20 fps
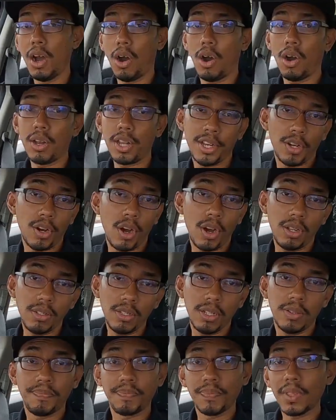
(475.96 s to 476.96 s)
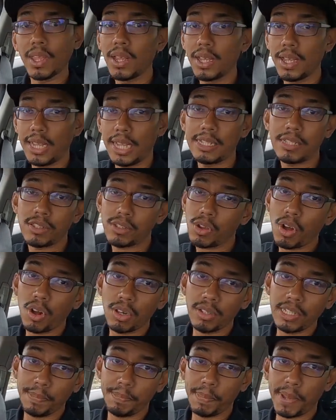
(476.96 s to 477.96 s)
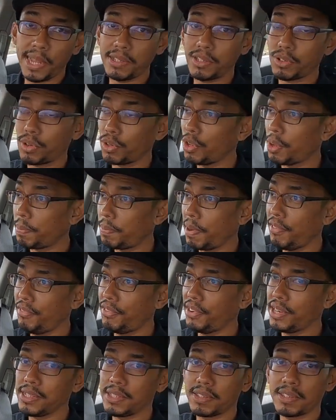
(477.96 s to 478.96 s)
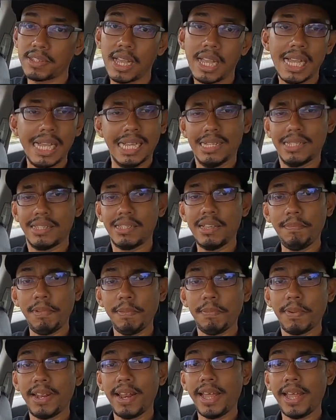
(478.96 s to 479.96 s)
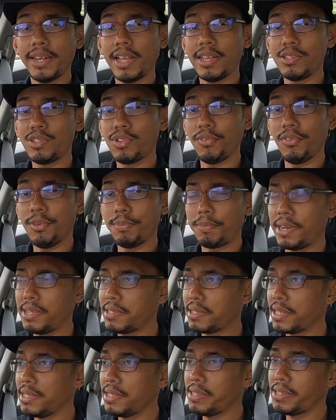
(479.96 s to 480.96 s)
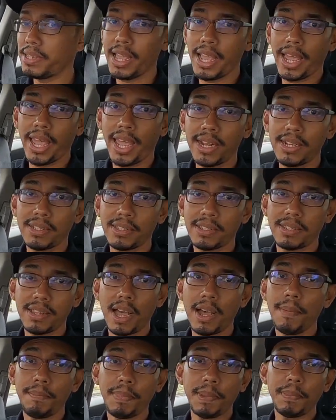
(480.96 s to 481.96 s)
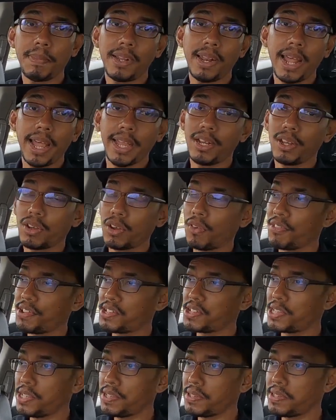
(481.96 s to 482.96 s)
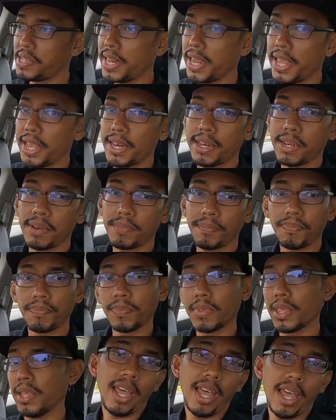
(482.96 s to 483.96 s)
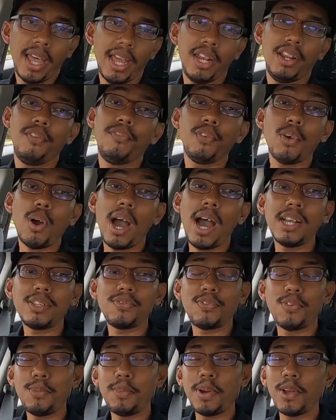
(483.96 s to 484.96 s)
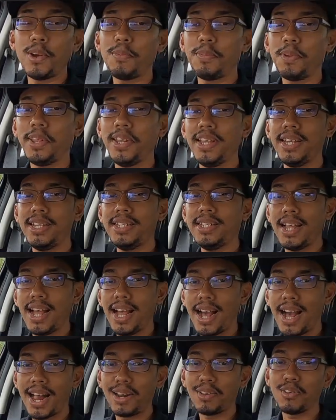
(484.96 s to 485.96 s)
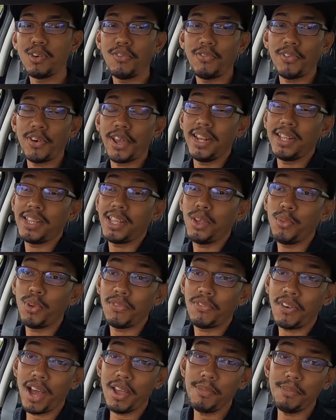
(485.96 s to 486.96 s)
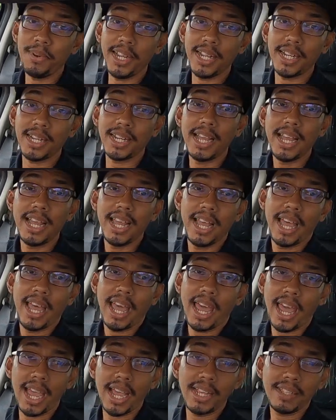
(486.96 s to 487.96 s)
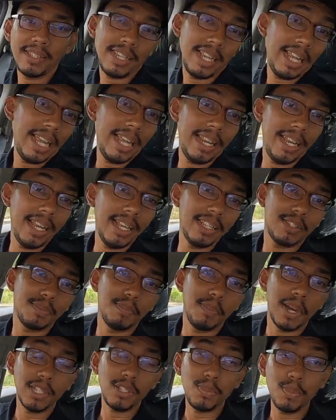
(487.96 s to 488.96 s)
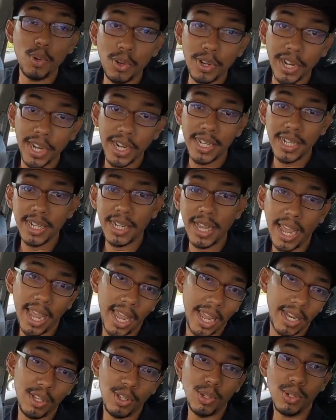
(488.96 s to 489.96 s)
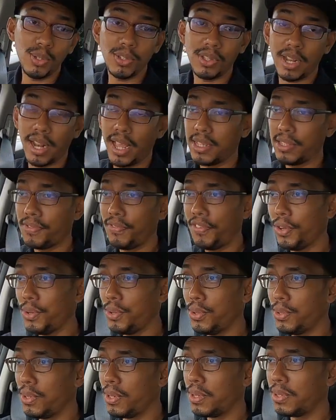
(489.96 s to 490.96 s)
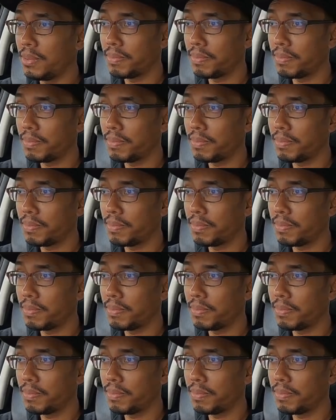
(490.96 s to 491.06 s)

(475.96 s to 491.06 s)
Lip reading: All in all, it all depends on your preference. Some people the SUV presence and some people like the conventional sedan. And if you ask for my opinion, I'll go for anything with hybrid, as it is much more greener and use less fuel.